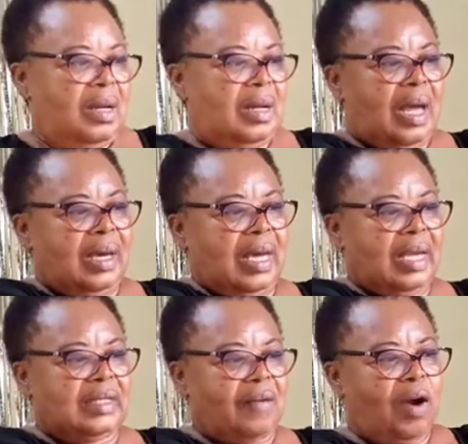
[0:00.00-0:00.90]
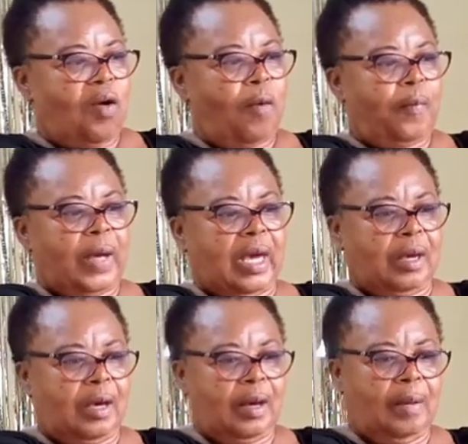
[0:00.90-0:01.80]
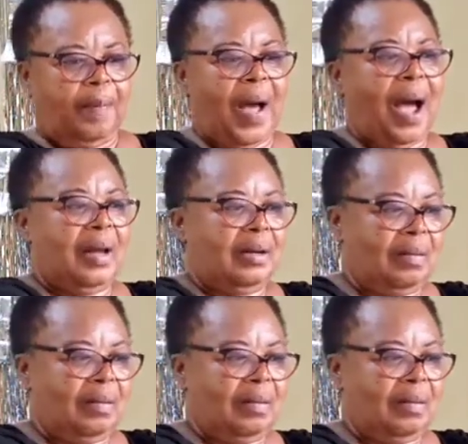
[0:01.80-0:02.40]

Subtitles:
Now here is our cupcake pan.